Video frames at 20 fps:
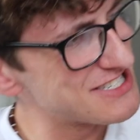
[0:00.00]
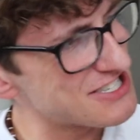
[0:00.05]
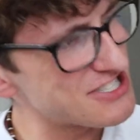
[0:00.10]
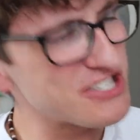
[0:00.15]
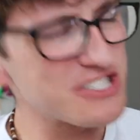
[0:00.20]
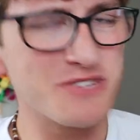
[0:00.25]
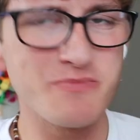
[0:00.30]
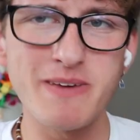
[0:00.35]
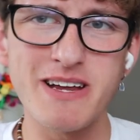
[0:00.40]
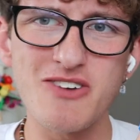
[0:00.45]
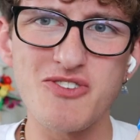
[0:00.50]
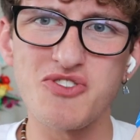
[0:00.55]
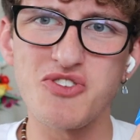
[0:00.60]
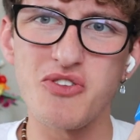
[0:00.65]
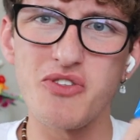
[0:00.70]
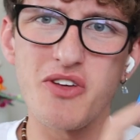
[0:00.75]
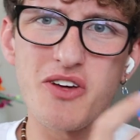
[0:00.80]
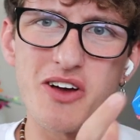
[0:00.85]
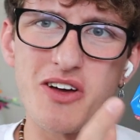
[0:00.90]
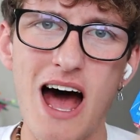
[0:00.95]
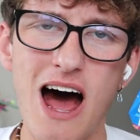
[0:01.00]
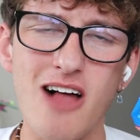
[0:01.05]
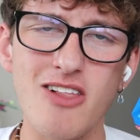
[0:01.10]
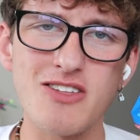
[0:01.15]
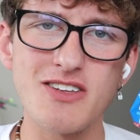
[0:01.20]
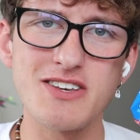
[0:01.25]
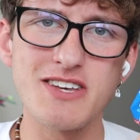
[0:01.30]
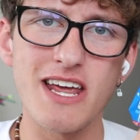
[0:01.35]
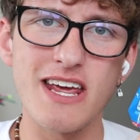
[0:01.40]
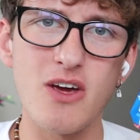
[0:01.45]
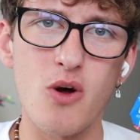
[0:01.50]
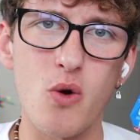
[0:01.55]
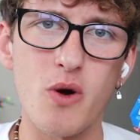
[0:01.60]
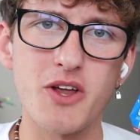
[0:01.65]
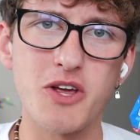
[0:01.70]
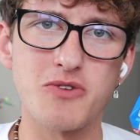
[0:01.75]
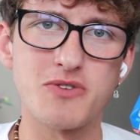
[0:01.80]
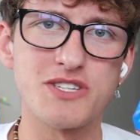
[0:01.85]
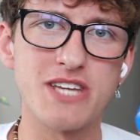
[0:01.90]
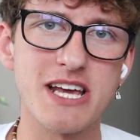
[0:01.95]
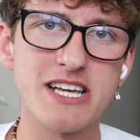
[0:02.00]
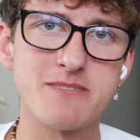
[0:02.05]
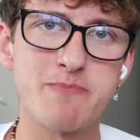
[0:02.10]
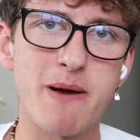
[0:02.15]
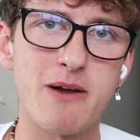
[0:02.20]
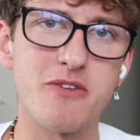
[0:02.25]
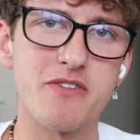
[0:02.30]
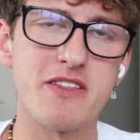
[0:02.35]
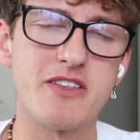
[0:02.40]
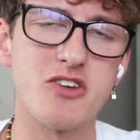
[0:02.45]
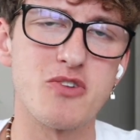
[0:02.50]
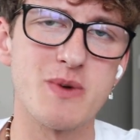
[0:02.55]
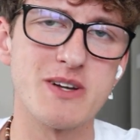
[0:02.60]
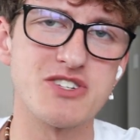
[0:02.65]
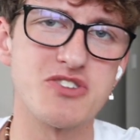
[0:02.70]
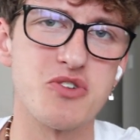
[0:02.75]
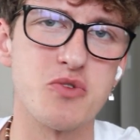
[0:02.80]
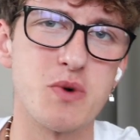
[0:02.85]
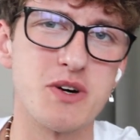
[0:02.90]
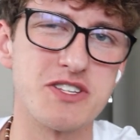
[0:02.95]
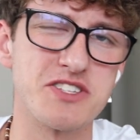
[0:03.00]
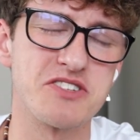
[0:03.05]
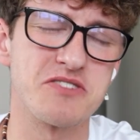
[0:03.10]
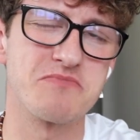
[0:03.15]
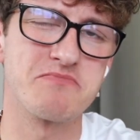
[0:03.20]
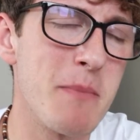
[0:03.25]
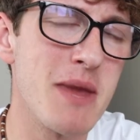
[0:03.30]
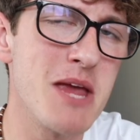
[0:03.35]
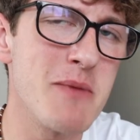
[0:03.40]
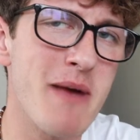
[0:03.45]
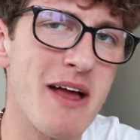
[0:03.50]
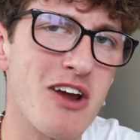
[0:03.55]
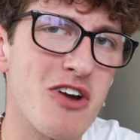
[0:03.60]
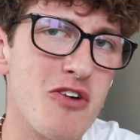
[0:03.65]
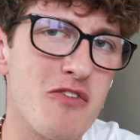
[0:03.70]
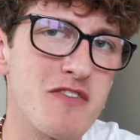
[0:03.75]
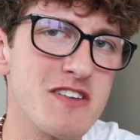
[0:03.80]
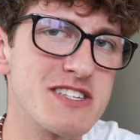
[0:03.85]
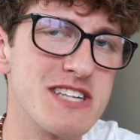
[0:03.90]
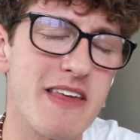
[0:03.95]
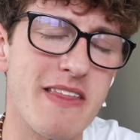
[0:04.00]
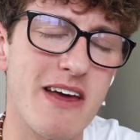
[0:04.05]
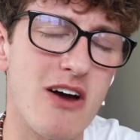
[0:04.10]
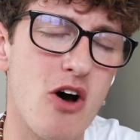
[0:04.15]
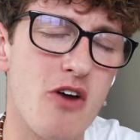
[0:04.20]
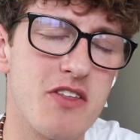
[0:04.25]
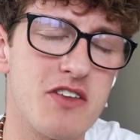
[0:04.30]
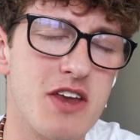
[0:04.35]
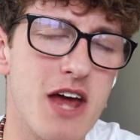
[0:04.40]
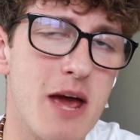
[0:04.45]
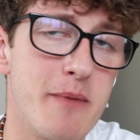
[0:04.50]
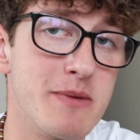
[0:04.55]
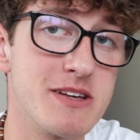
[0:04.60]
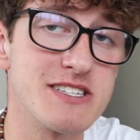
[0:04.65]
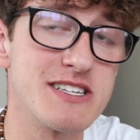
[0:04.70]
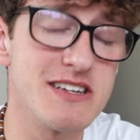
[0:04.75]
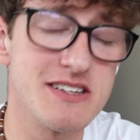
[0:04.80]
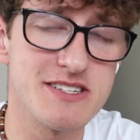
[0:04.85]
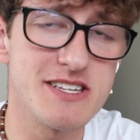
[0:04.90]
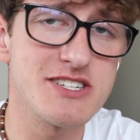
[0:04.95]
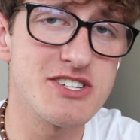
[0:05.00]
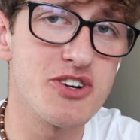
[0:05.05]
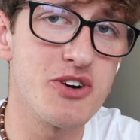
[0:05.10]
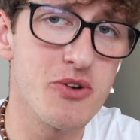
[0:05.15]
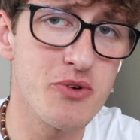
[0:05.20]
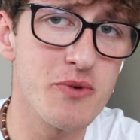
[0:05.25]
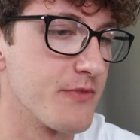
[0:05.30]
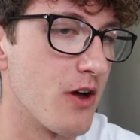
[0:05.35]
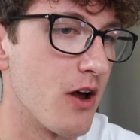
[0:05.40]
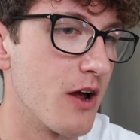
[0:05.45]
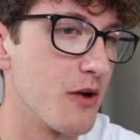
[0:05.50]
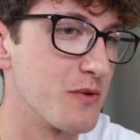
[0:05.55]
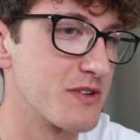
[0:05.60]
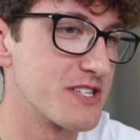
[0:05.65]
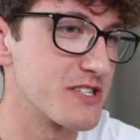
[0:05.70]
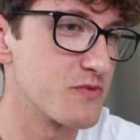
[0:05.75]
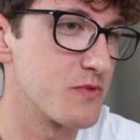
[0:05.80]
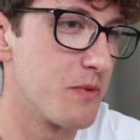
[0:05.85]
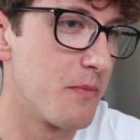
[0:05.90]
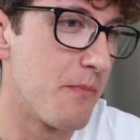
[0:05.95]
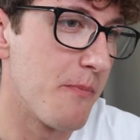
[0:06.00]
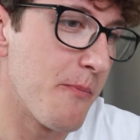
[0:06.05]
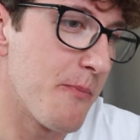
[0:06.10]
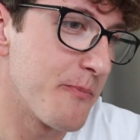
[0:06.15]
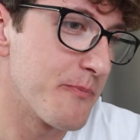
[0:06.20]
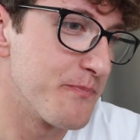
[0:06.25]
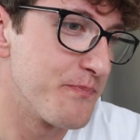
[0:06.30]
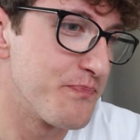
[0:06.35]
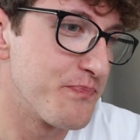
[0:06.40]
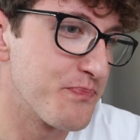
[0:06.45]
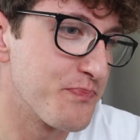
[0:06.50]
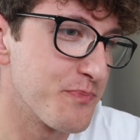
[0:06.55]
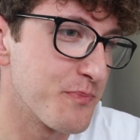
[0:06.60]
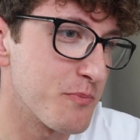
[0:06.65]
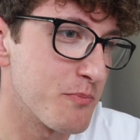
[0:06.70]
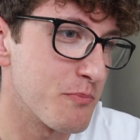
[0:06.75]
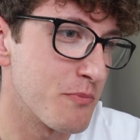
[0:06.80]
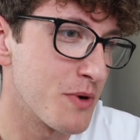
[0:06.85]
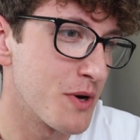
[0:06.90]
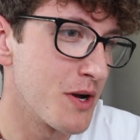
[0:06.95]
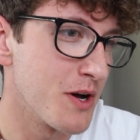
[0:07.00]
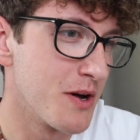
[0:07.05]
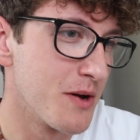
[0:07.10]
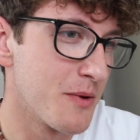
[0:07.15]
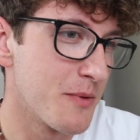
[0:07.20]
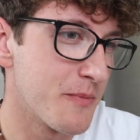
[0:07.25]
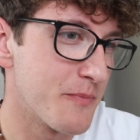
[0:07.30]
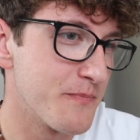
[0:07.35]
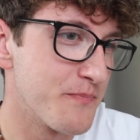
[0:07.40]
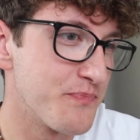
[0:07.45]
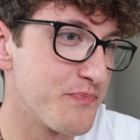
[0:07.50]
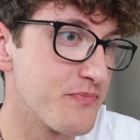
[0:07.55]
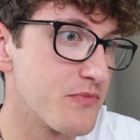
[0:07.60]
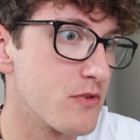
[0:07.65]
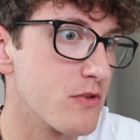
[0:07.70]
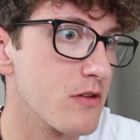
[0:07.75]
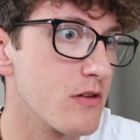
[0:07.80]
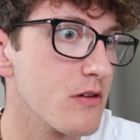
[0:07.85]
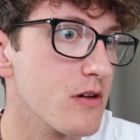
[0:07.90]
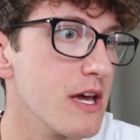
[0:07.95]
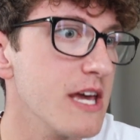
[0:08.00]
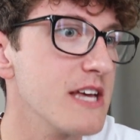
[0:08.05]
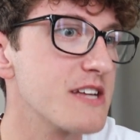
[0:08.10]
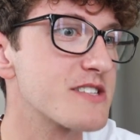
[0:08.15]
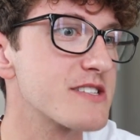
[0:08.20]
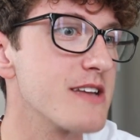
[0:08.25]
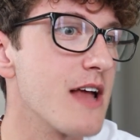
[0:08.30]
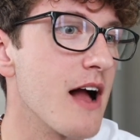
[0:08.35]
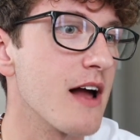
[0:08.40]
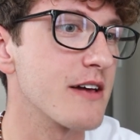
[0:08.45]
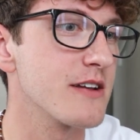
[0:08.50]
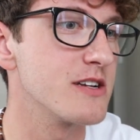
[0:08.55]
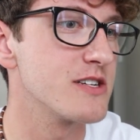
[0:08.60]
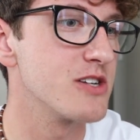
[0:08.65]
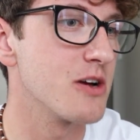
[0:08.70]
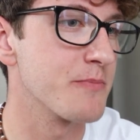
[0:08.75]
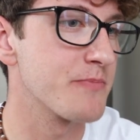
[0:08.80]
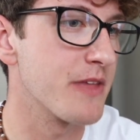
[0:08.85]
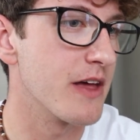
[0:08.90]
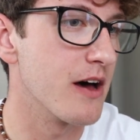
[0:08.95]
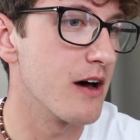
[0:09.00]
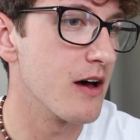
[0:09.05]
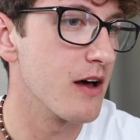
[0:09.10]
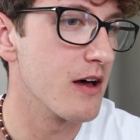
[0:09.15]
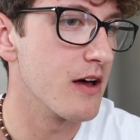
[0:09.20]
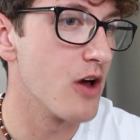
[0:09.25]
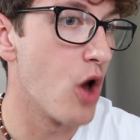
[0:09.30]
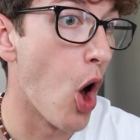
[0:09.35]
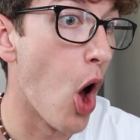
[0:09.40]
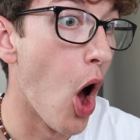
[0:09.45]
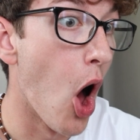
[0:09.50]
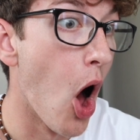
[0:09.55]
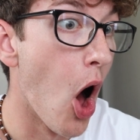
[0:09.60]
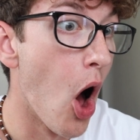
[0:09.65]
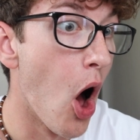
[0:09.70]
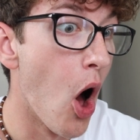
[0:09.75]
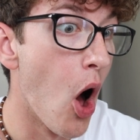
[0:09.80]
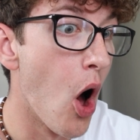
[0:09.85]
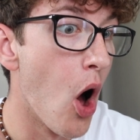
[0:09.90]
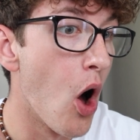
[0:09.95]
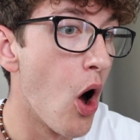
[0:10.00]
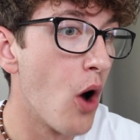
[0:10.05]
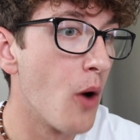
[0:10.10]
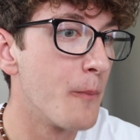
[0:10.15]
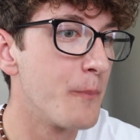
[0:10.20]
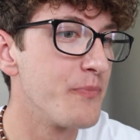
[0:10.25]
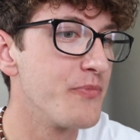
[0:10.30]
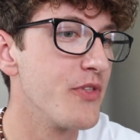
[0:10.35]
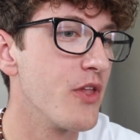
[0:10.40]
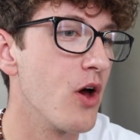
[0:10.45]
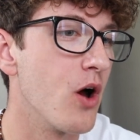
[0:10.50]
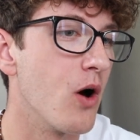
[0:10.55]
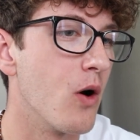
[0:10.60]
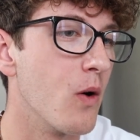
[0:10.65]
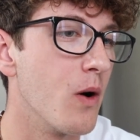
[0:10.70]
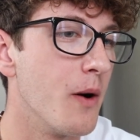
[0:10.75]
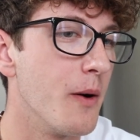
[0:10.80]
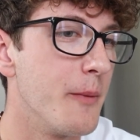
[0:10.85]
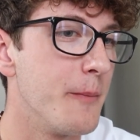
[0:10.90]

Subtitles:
it just me, or do the holiday Oreos taste better than the original ones? Me and my girlfriend say that all the time. Is it true? All right, what's this one? Bruh. He is not gonna jump down. No.